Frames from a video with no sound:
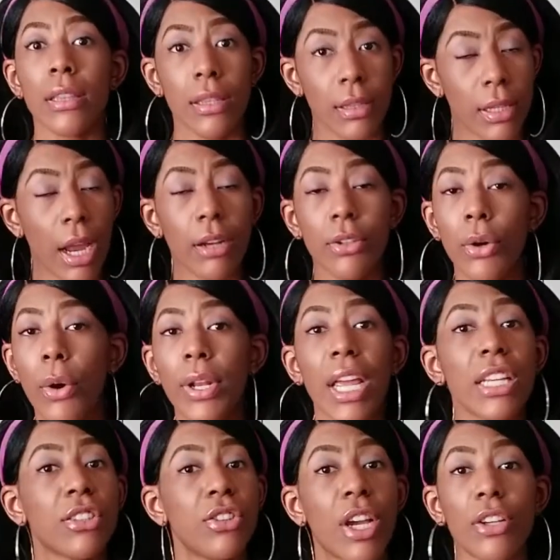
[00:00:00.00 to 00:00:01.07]
They're doing
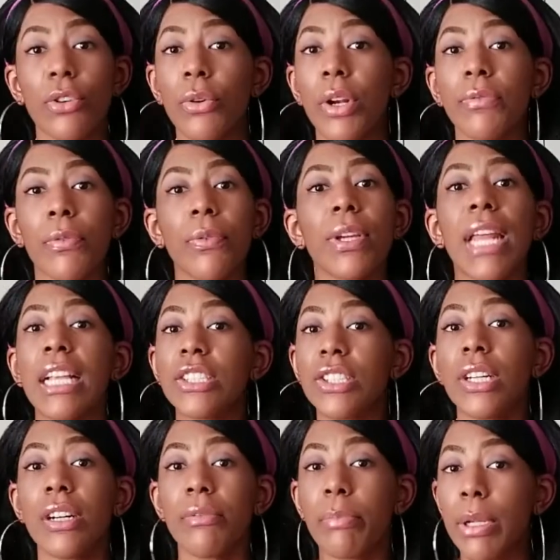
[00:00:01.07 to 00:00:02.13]
it. They're doing it for free. They should
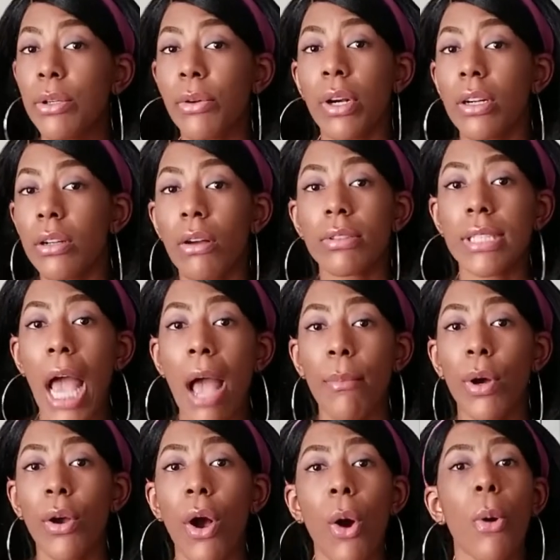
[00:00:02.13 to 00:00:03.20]
have been doing it a long time
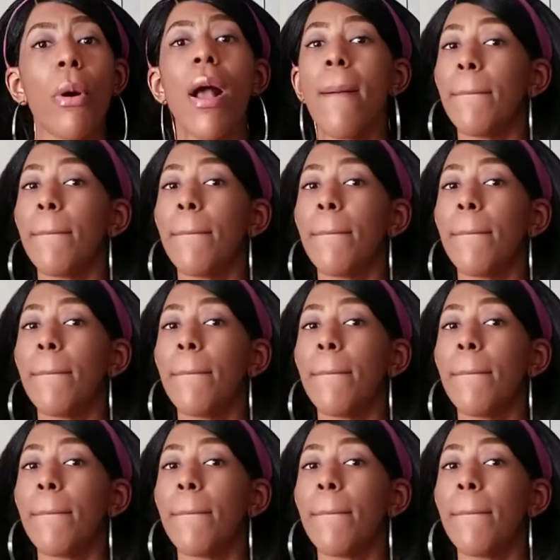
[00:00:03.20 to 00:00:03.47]
ago.